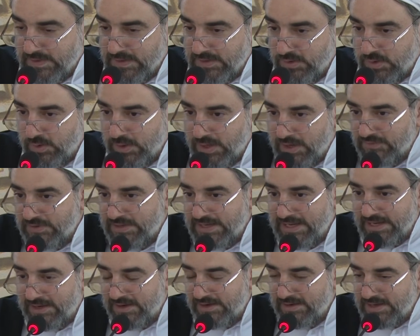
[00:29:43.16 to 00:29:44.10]
You have an
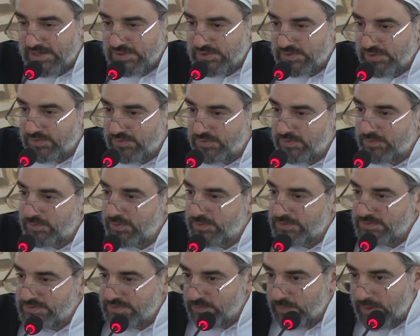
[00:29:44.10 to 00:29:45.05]
inclination
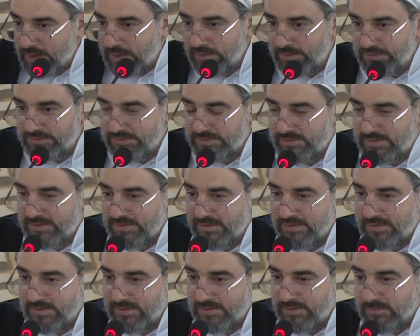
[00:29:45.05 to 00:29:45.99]
towards wealth,
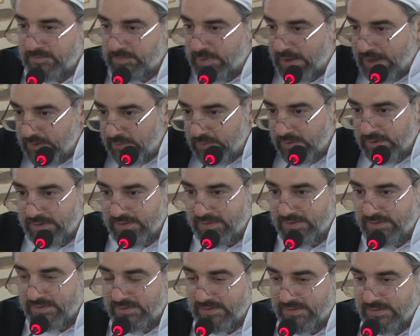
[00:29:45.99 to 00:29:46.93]
power,
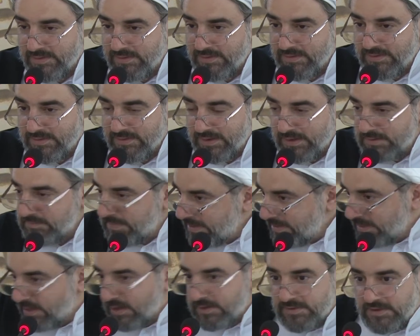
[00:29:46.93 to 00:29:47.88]
and
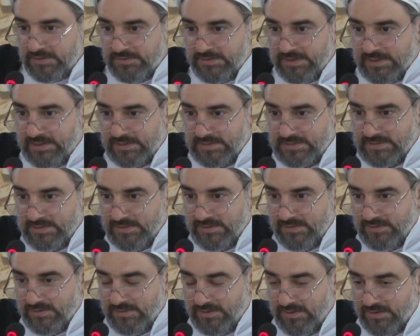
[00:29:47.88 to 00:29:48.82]
many other things.
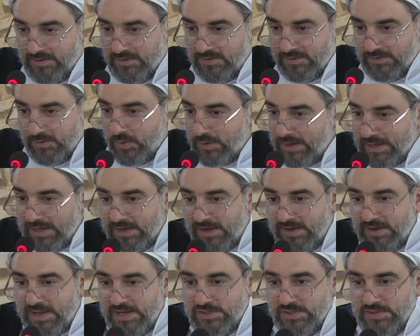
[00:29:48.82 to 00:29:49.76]
Your
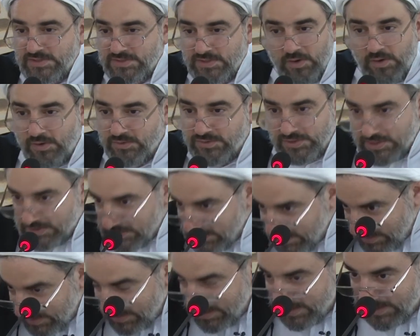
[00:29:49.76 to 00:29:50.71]
inclinations aren't just
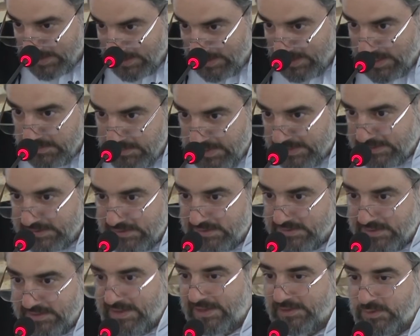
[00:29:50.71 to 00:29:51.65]
limited
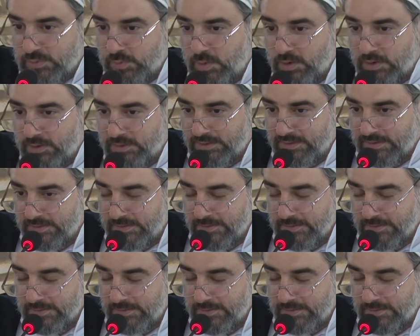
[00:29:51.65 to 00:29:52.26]
to that one.